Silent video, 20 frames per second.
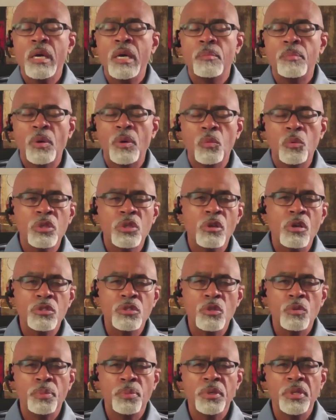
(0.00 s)
but we'll also
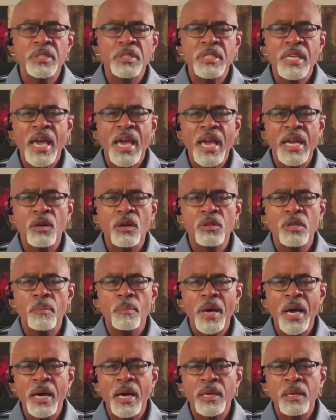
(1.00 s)
put a tag on the
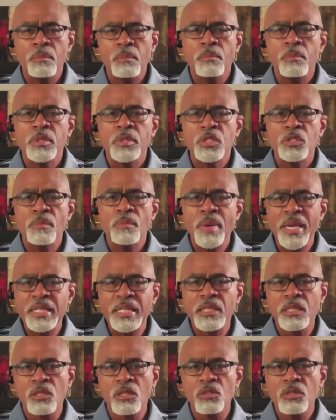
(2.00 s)
bottom to make it a
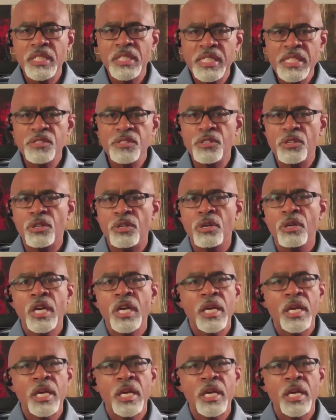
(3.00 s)
little easier.